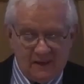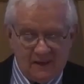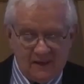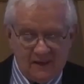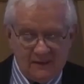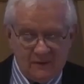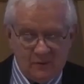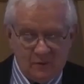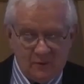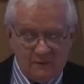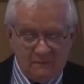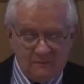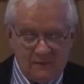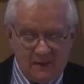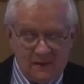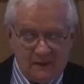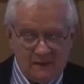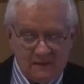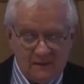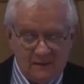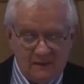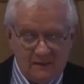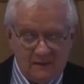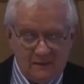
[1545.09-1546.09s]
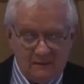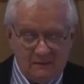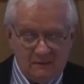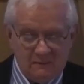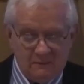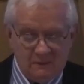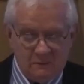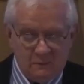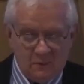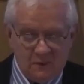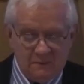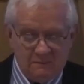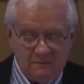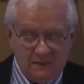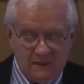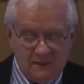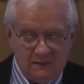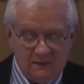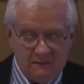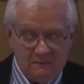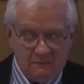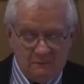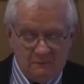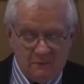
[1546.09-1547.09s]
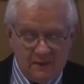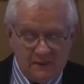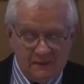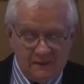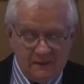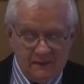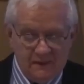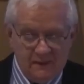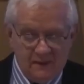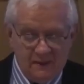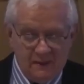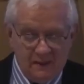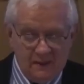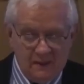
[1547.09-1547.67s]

I could make would be with